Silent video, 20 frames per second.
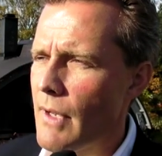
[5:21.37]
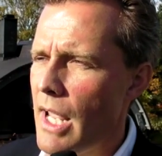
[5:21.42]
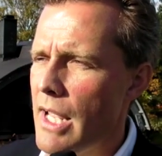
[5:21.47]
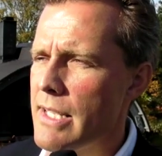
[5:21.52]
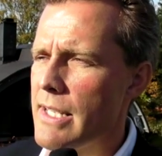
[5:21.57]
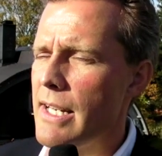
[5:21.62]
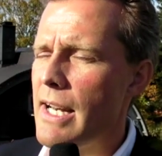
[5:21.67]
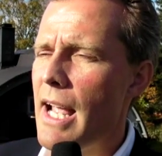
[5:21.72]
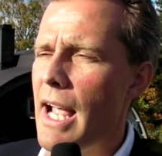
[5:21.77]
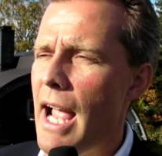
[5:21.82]

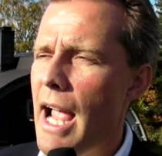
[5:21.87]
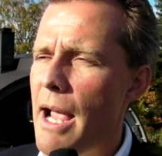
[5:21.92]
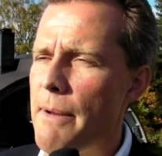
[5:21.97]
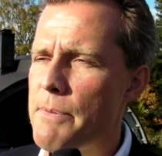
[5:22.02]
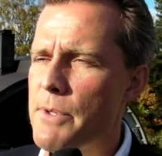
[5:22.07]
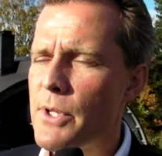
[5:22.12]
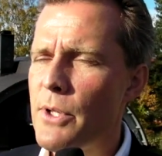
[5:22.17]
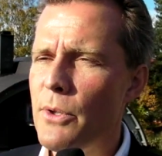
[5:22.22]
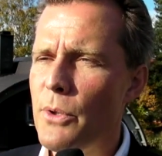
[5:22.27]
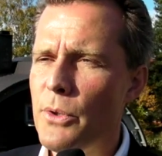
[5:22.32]
It's an
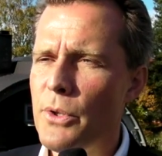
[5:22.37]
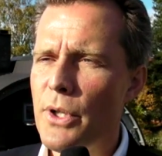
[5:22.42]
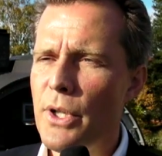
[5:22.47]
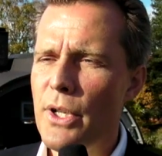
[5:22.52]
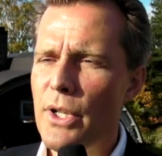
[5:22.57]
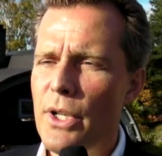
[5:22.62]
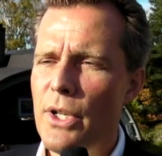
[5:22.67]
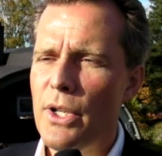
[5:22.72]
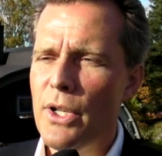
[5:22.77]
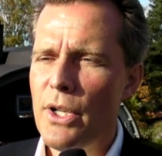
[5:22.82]
absolute
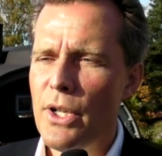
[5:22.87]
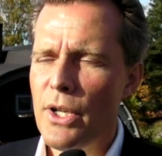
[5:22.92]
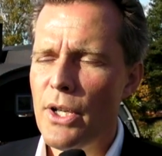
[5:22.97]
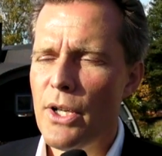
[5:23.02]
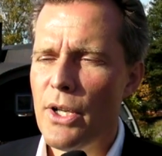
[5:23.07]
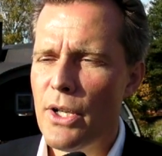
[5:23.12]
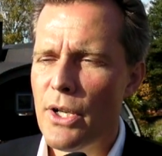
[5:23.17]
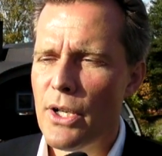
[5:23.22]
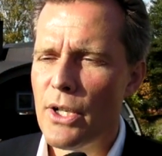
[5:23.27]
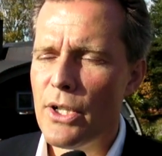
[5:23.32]

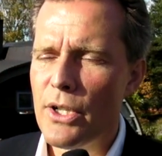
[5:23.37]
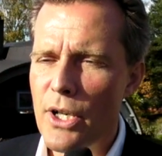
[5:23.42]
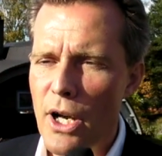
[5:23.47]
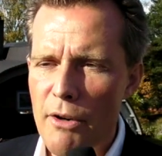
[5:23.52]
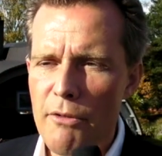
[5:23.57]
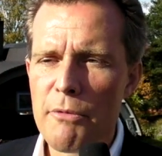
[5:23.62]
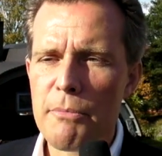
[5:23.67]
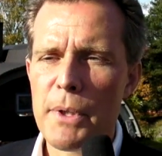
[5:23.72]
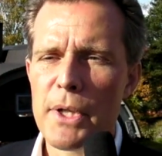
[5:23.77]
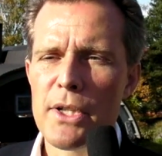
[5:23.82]

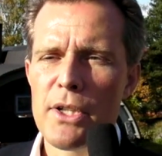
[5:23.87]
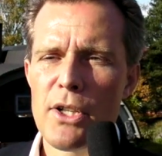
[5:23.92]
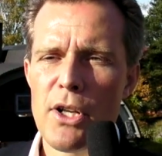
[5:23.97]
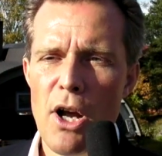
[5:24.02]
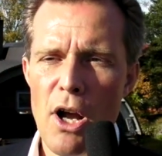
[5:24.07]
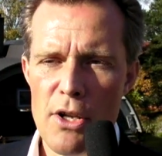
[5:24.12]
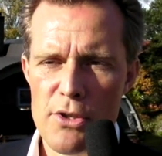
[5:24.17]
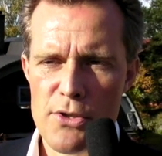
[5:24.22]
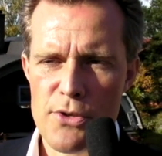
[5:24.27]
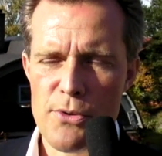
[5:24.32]
government
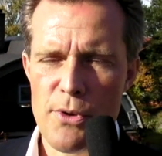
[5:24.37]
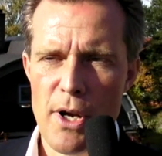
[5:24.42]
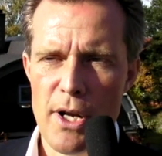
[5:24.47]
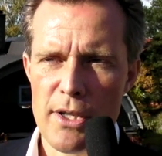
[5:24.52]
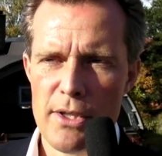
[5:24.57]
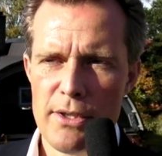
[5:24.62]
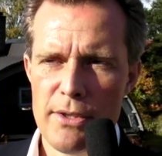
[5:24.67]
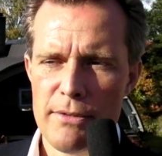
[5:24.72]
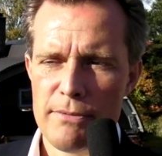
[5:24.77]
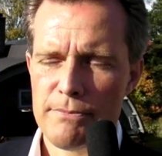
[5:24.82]

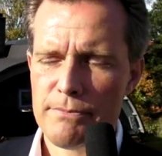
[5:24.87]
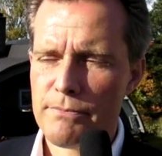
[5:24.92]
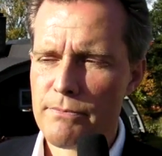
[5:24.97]
construct.